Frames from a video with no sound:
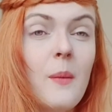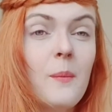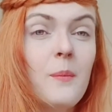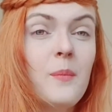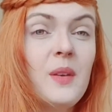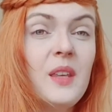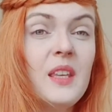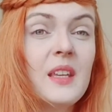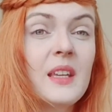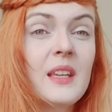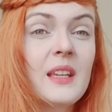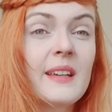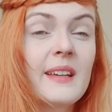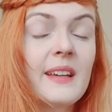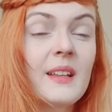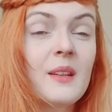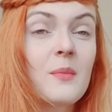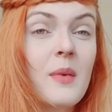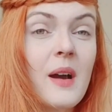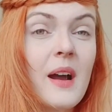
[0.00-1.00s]
being
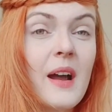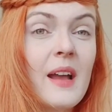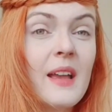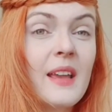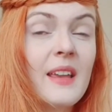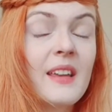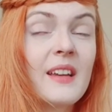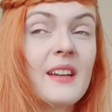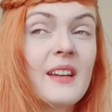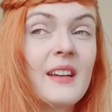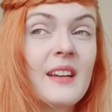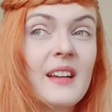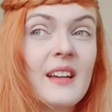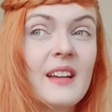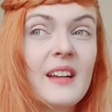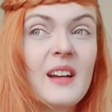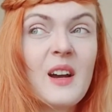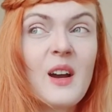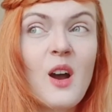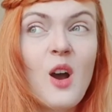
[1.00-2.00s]
in my
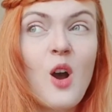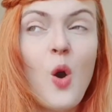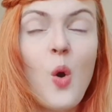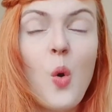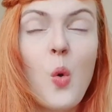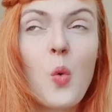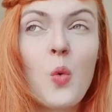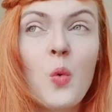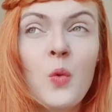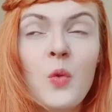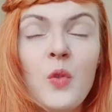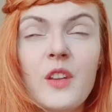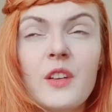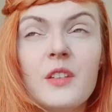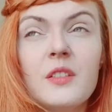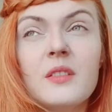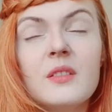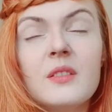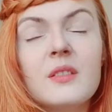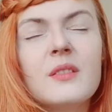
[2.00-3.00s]

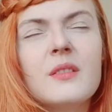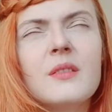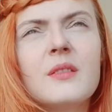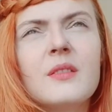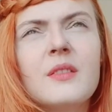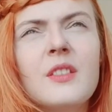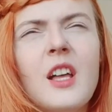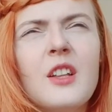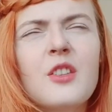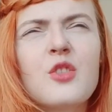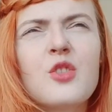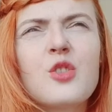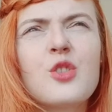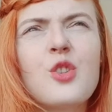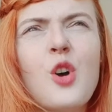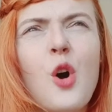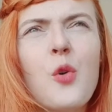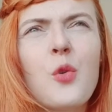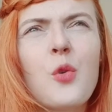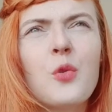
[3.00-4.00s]
own, not
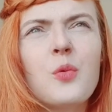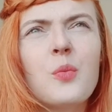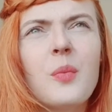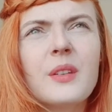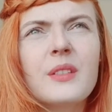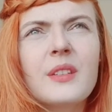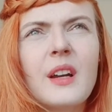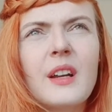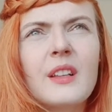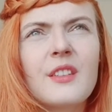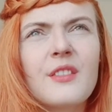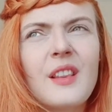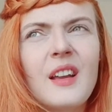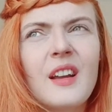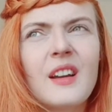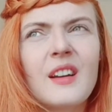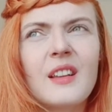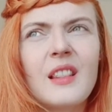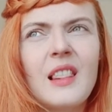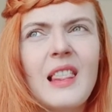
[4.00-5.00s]
zone, but kind of
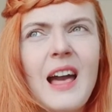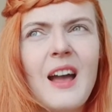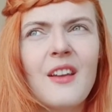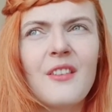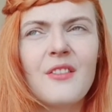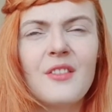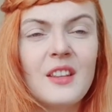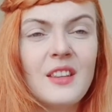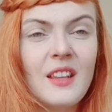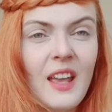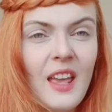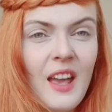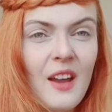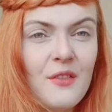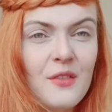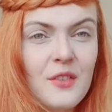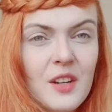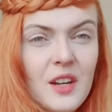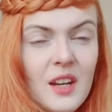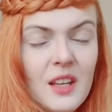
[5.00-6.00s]
like a life that I
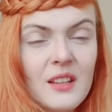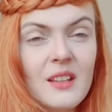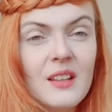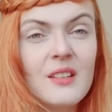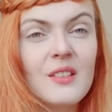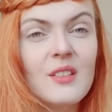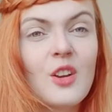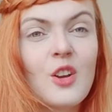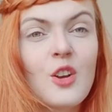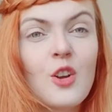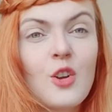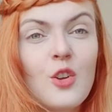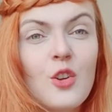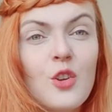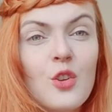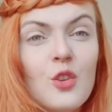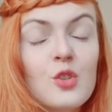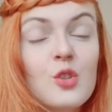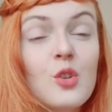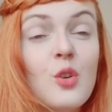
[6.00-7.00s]
have created
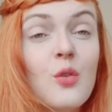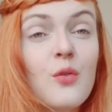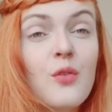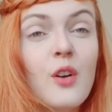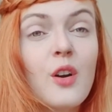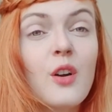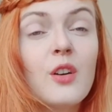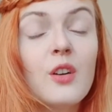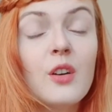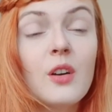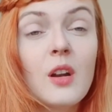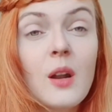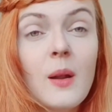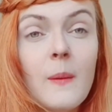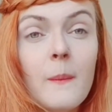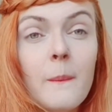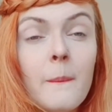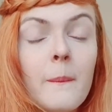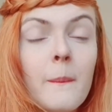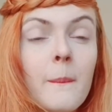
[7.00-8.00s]
so far
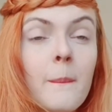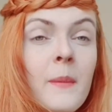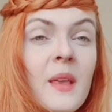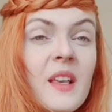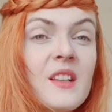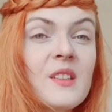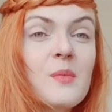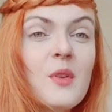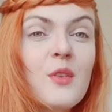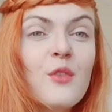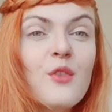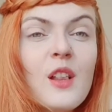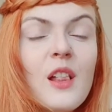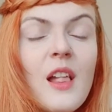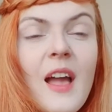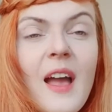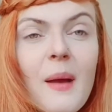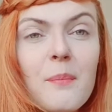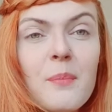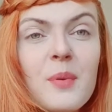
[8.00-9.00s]
makes me feel
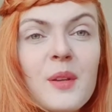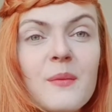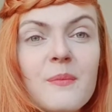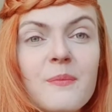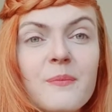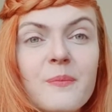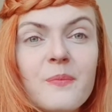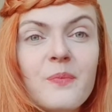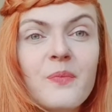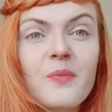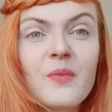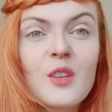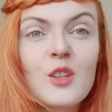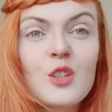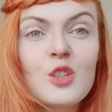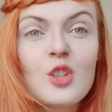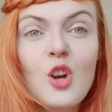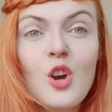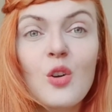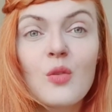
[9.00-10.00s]
happy.
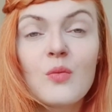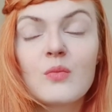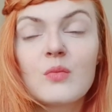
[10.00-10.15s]
So